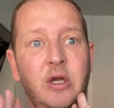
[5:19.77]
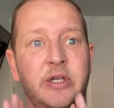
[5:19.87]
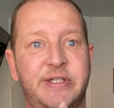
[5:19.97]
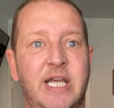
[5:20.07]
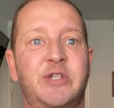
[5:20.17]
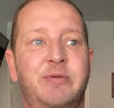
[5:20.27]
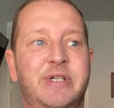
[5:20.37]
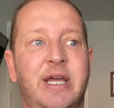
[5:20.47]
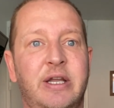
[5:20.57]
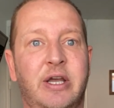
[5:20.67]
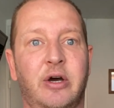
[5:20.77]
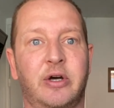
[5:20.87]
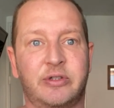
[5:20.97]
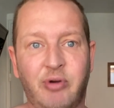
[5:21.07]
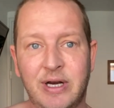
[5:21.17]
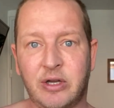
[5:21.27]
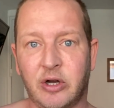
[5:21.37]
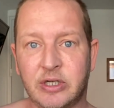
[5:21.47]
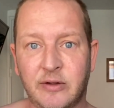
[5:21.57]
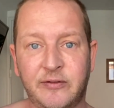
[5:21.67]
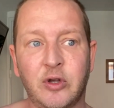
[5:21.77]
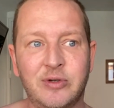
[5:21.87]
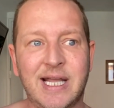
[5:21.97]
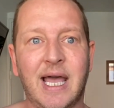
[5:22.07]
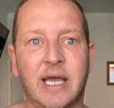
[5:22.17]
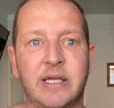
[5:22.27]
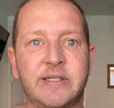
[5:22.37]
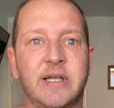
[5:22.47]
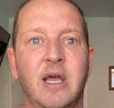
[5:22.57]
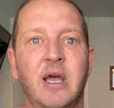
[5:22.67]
Sainsbury's credit card in a few days,